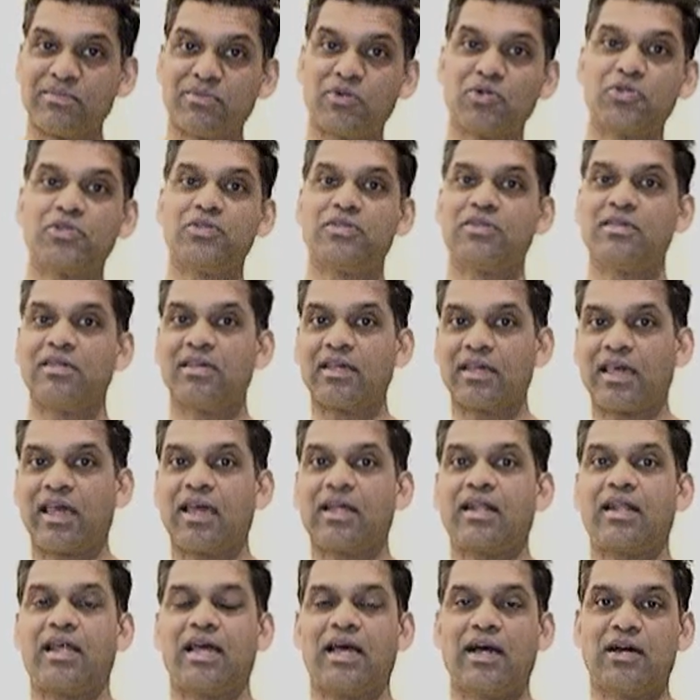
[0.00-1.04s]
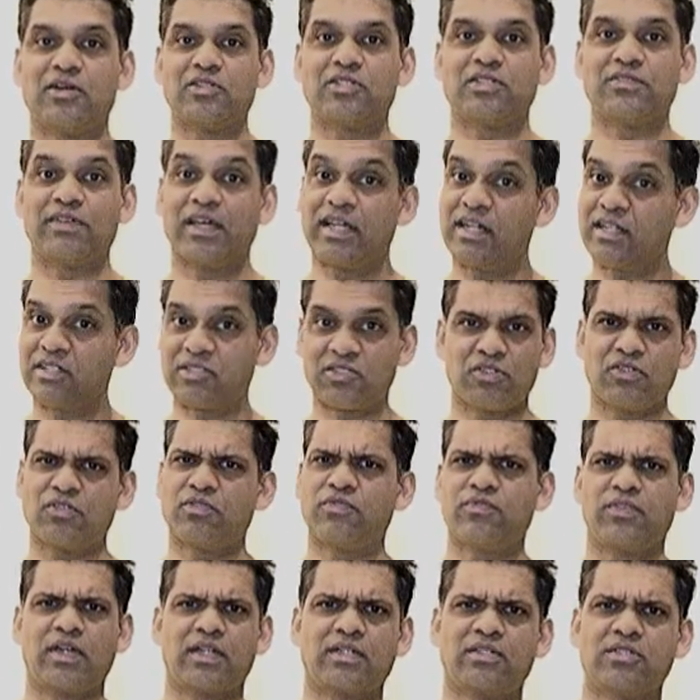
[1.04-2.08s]
more you can get out of it, and it's good
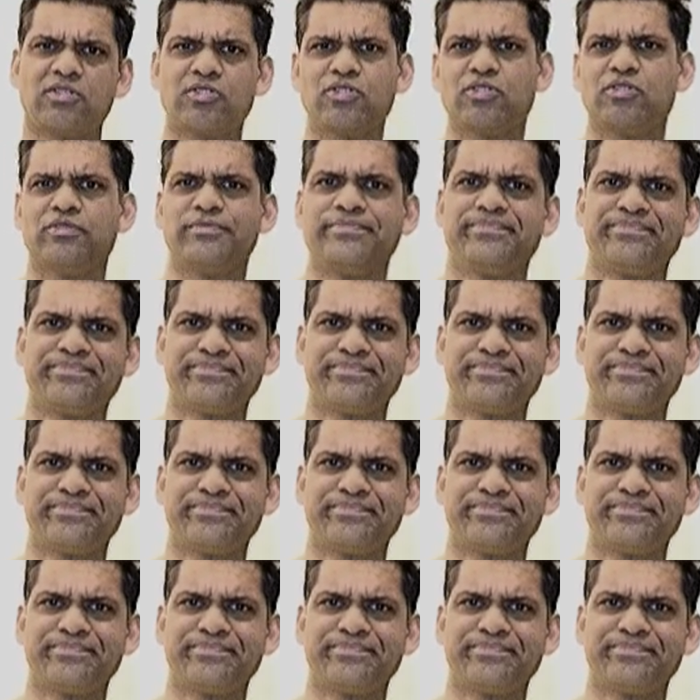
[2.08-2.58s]
fun too.